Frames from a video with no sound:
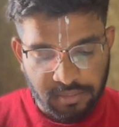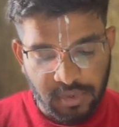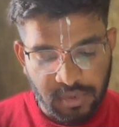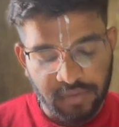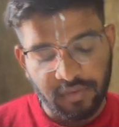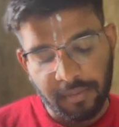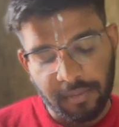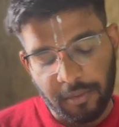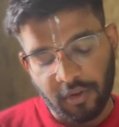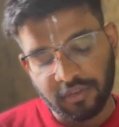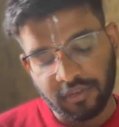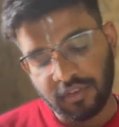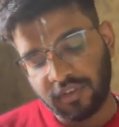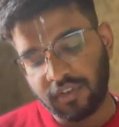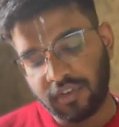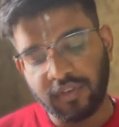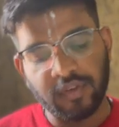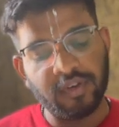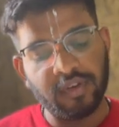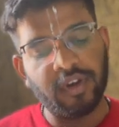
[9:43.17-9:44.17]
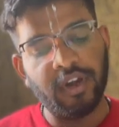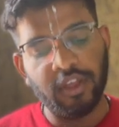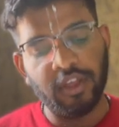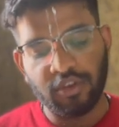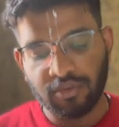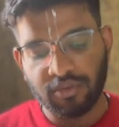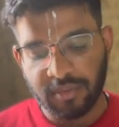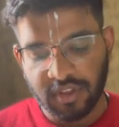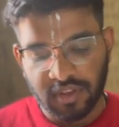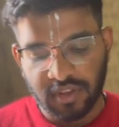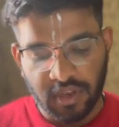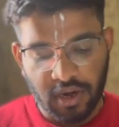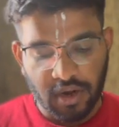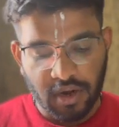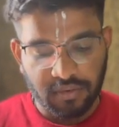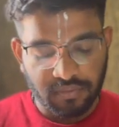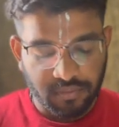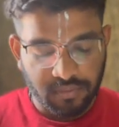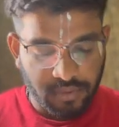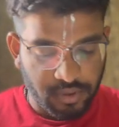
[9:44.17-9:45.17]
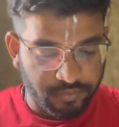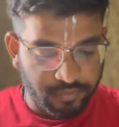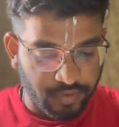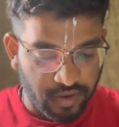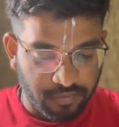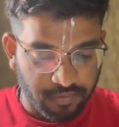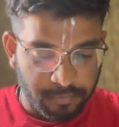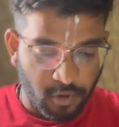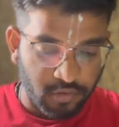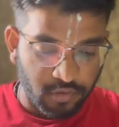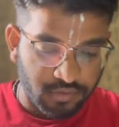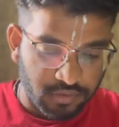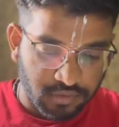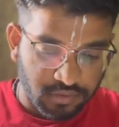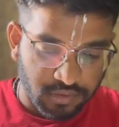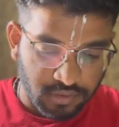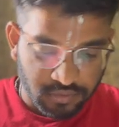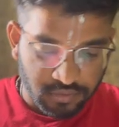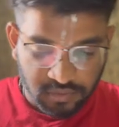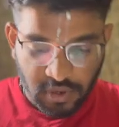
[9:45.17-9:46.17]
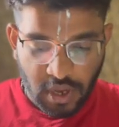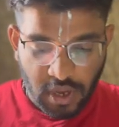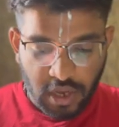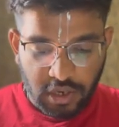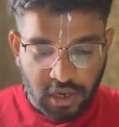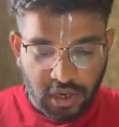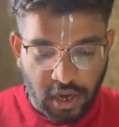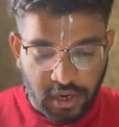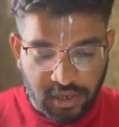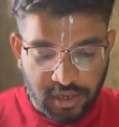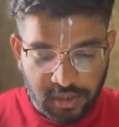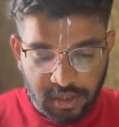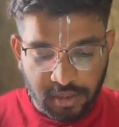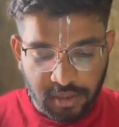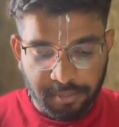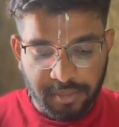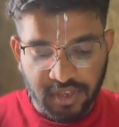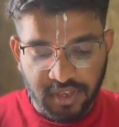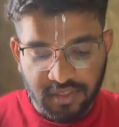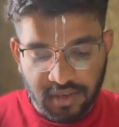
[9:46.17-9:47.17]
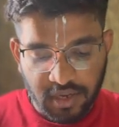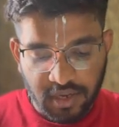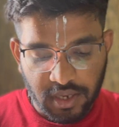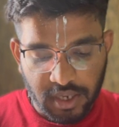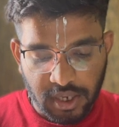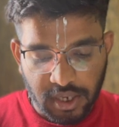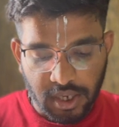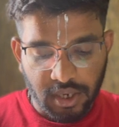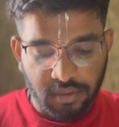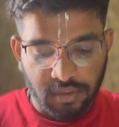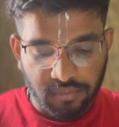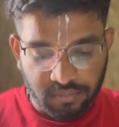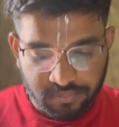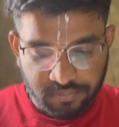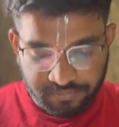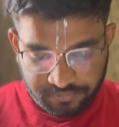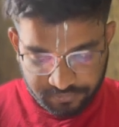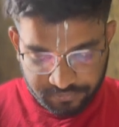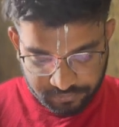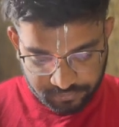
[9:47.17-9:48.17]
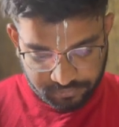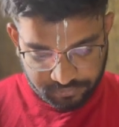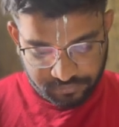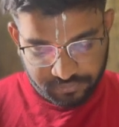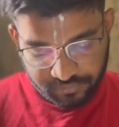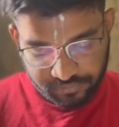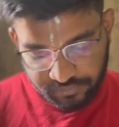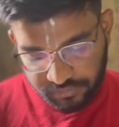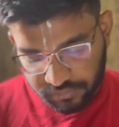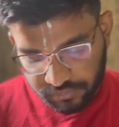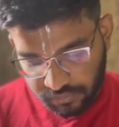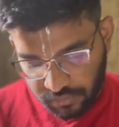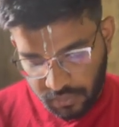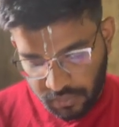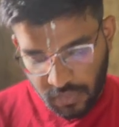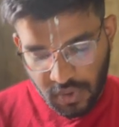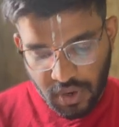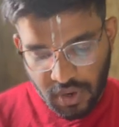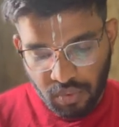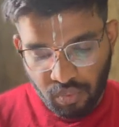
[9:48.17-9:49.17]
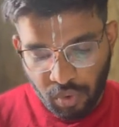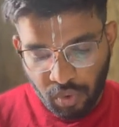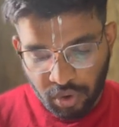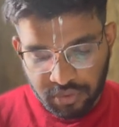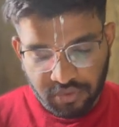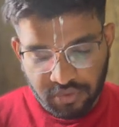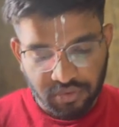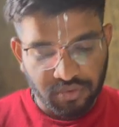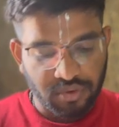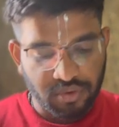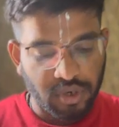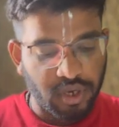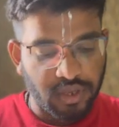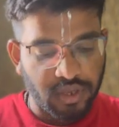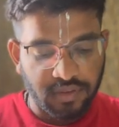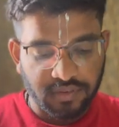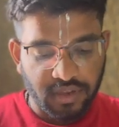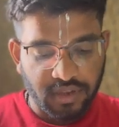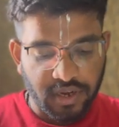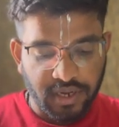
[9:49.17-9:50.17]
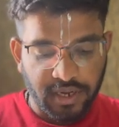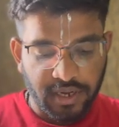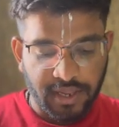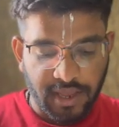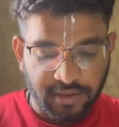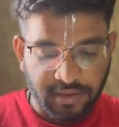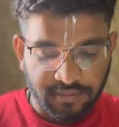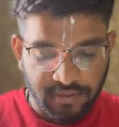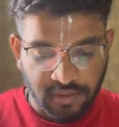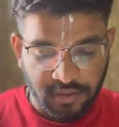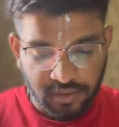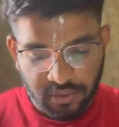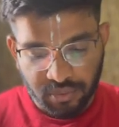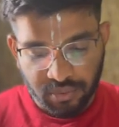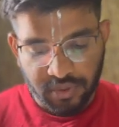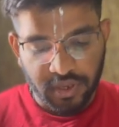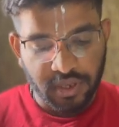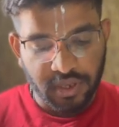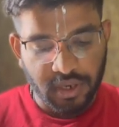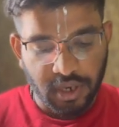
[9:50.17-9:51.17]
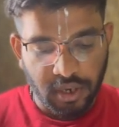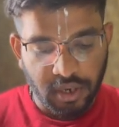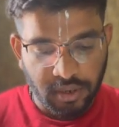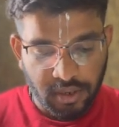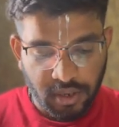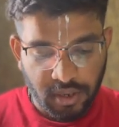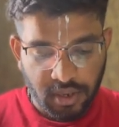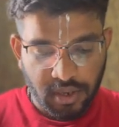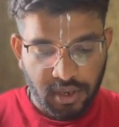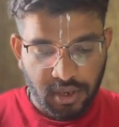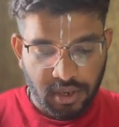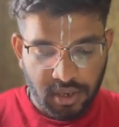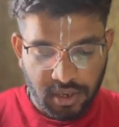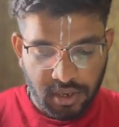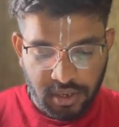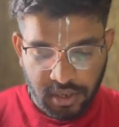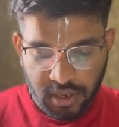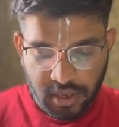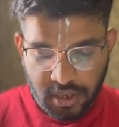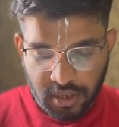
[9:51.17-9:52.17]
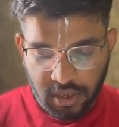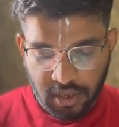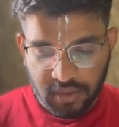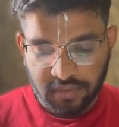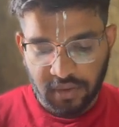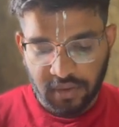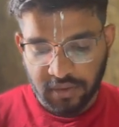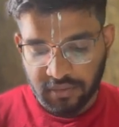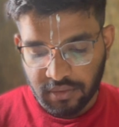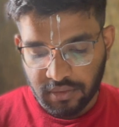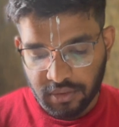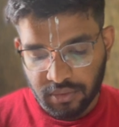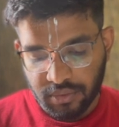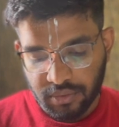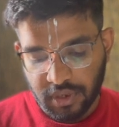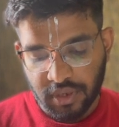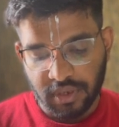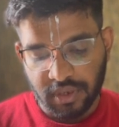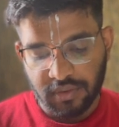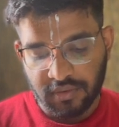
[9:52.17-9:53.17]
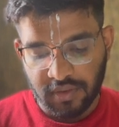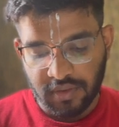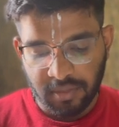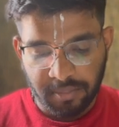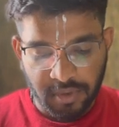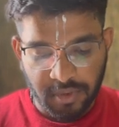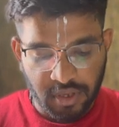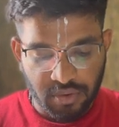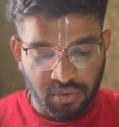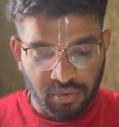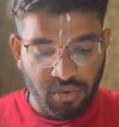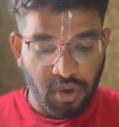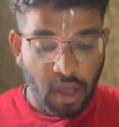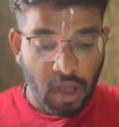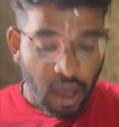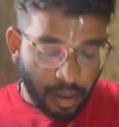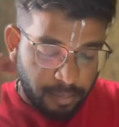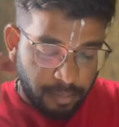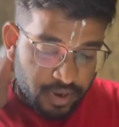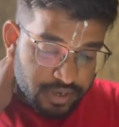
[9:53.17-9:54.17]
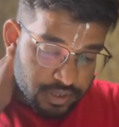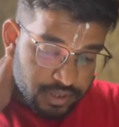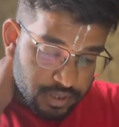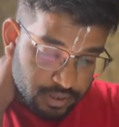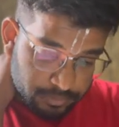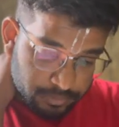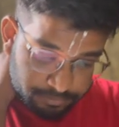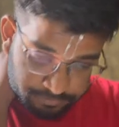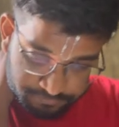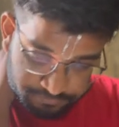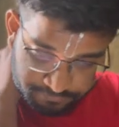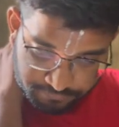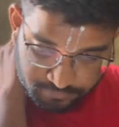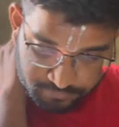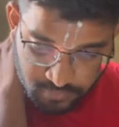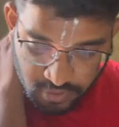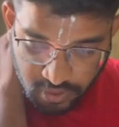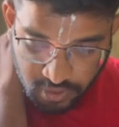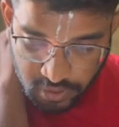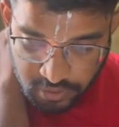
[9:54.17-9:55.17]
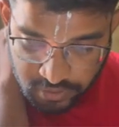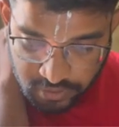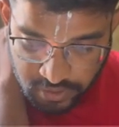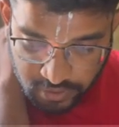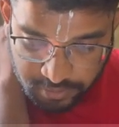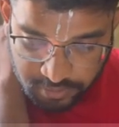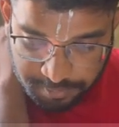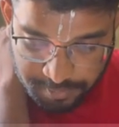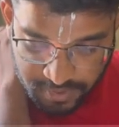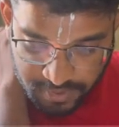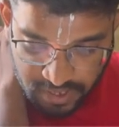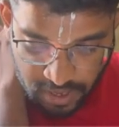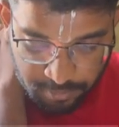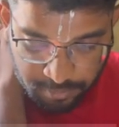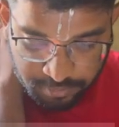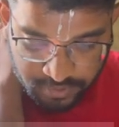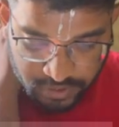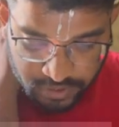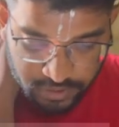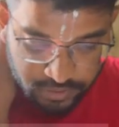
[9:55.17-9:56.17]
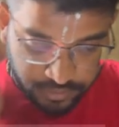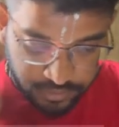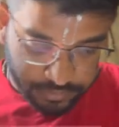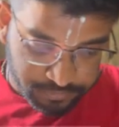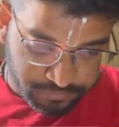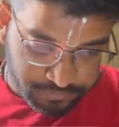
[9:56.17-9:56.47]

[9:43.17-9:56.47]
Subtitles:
If a process is in ready queue, mean there are five processes, and P3 wants to is currently executing is executing in CPU, but it get preempted,